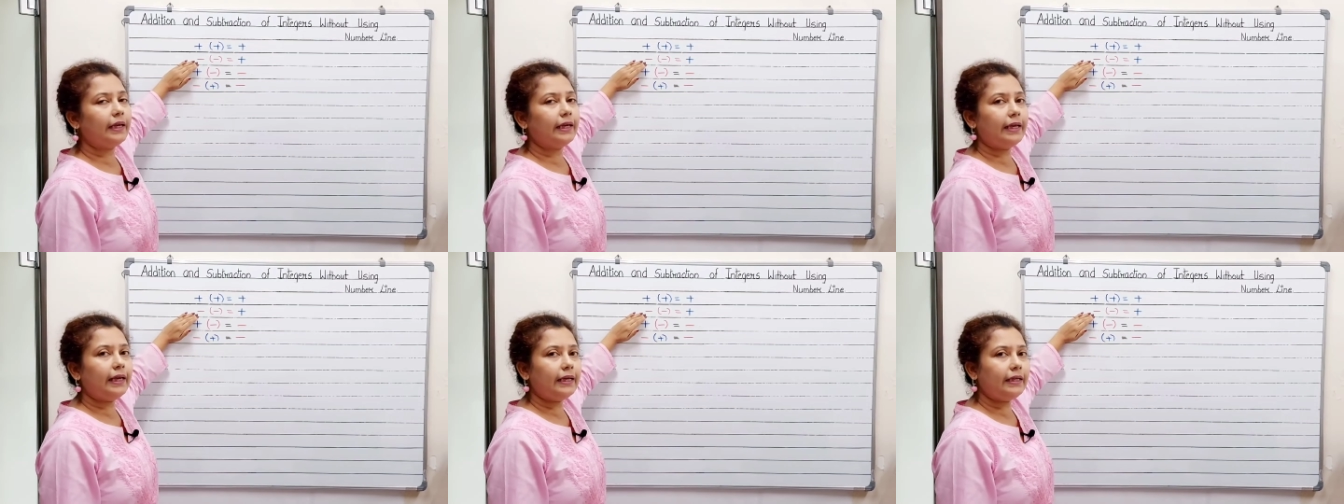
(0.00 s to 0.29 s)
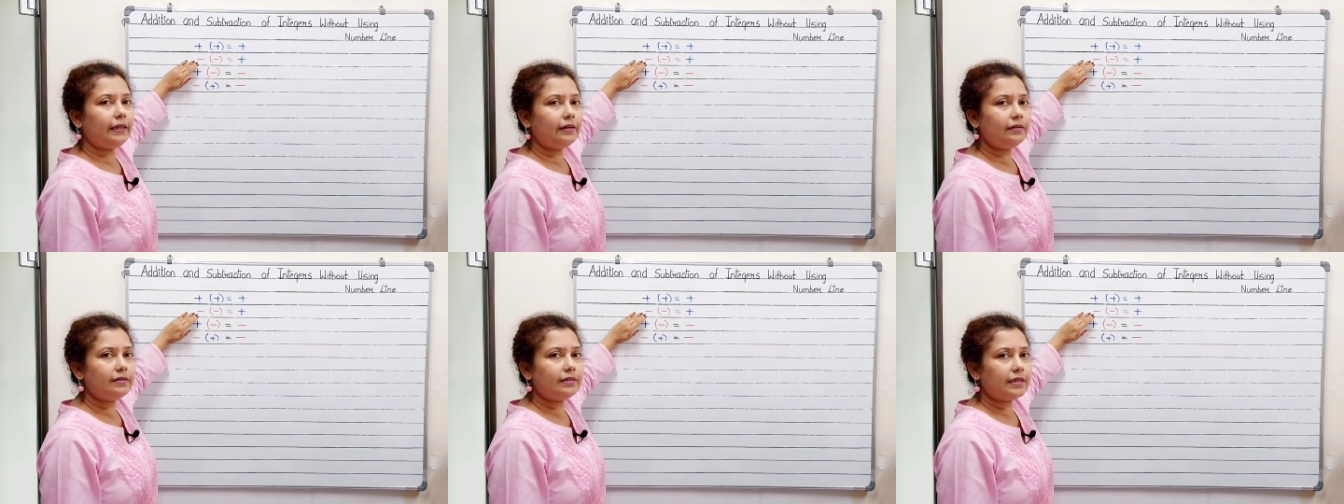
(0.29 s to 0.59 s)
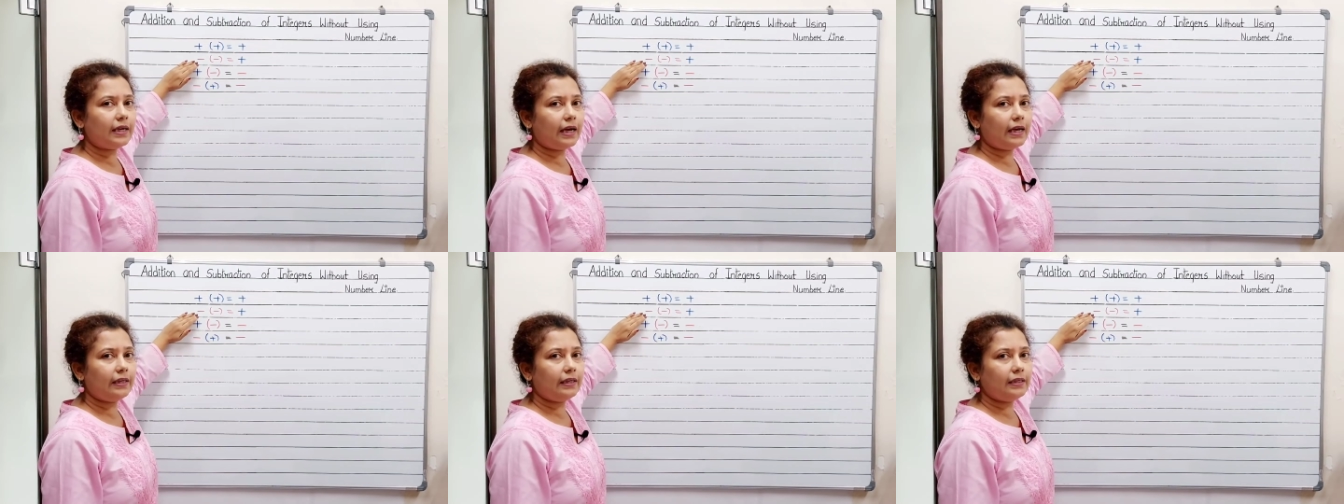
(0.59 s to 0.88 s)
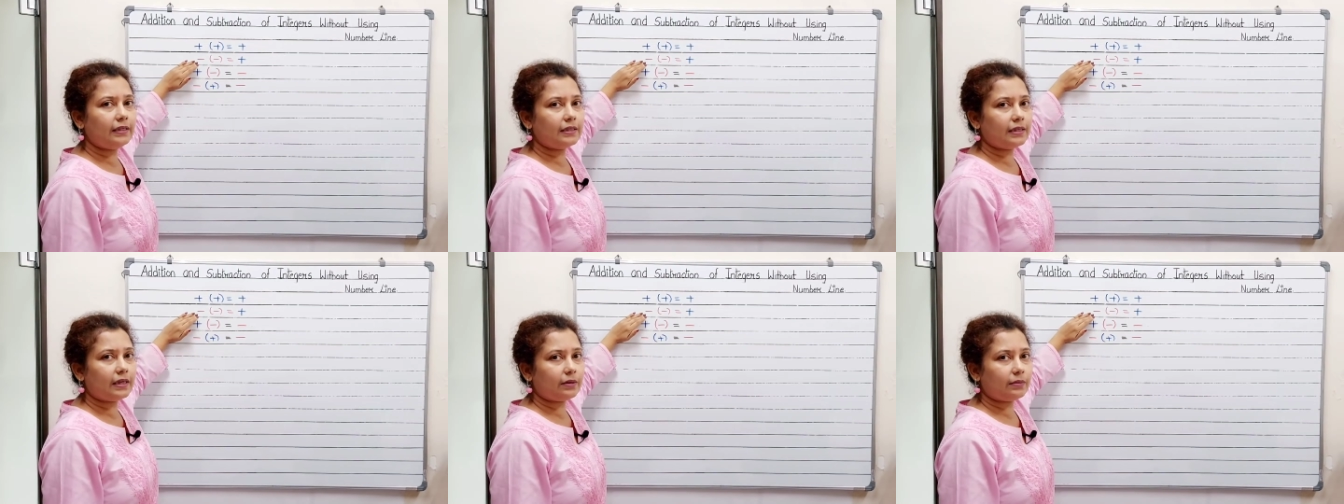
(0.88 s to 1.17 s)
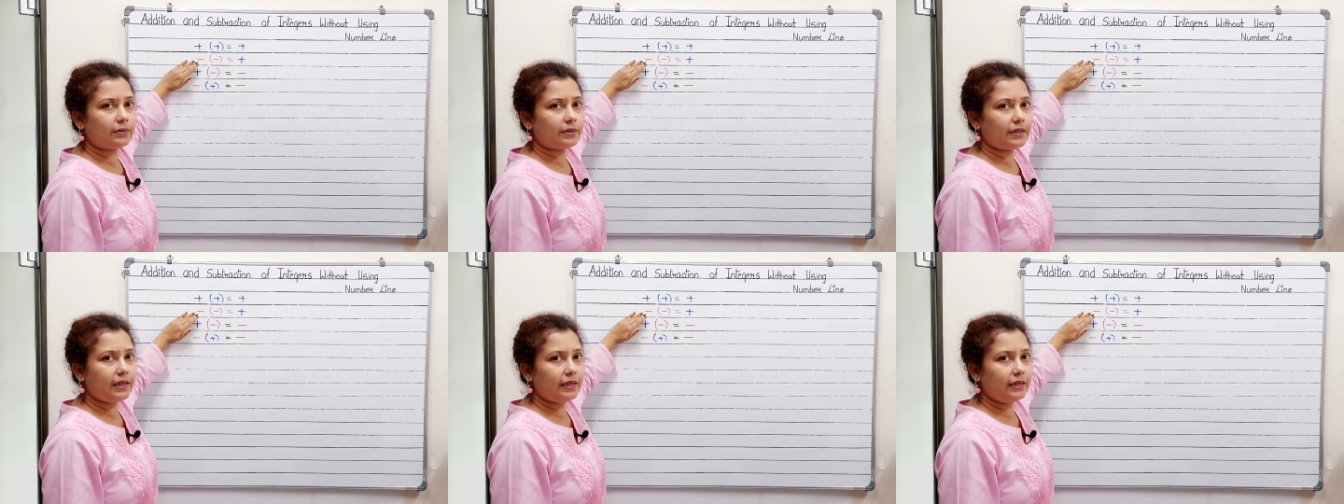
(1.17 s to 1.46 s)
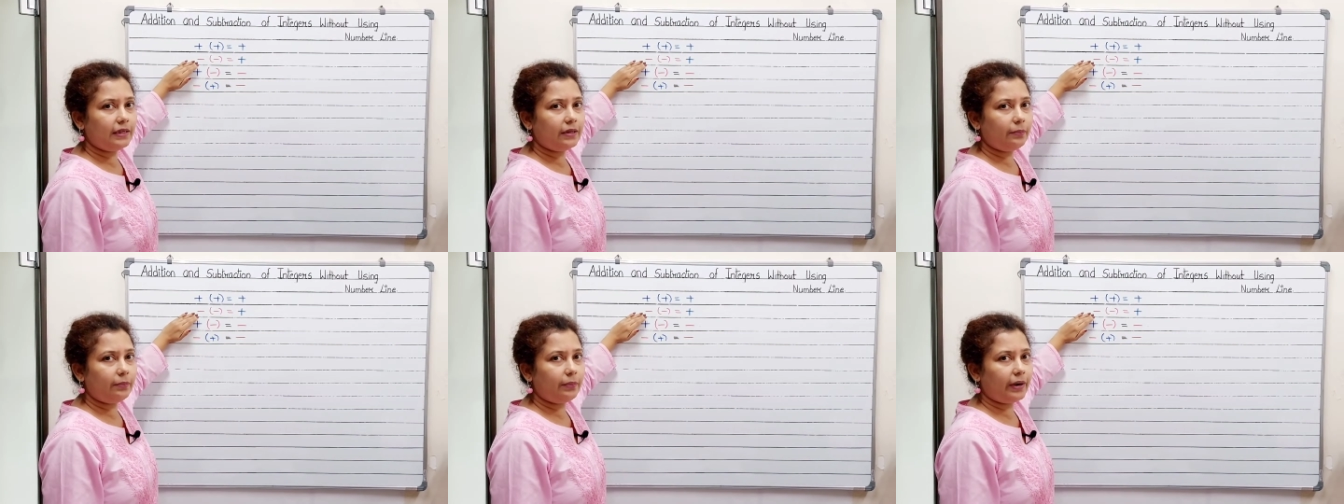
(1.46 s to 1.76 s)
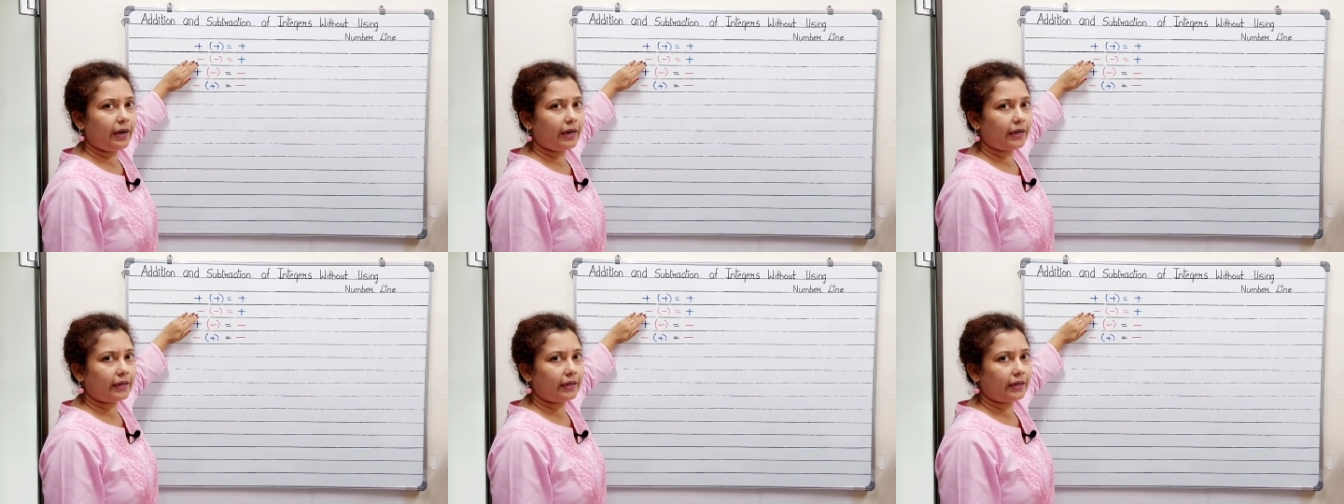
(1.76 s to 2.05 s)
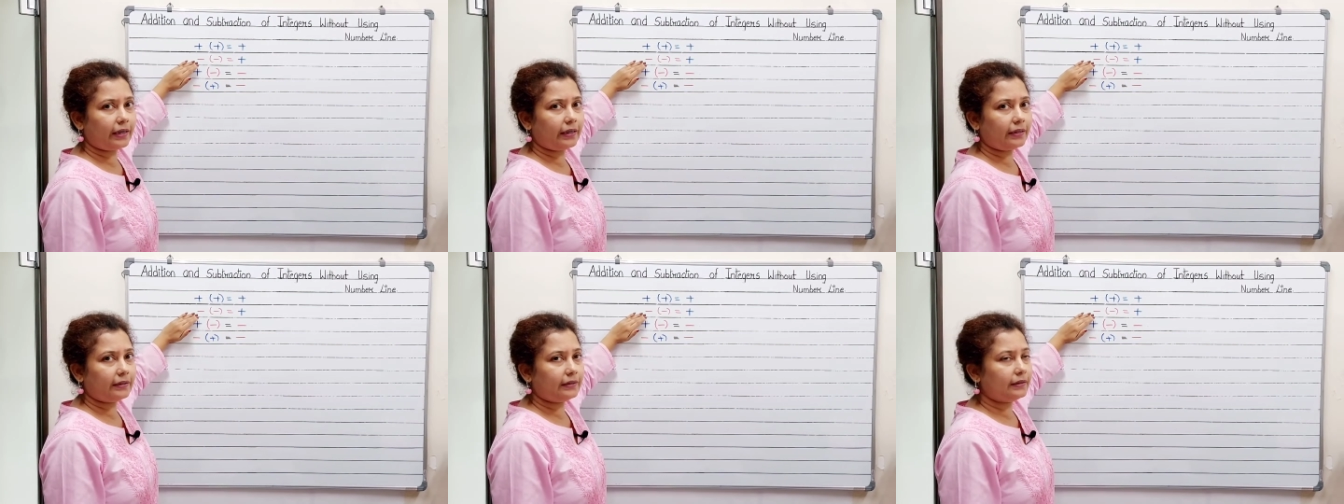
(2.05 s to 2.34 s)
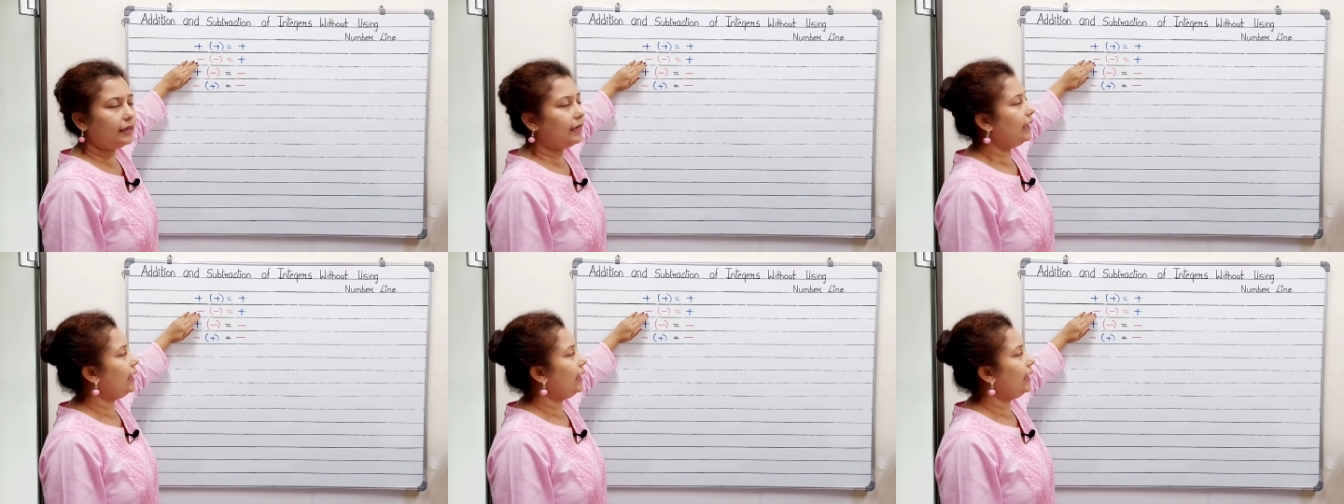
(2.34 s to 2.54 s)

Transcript: negative sign is outside the bracket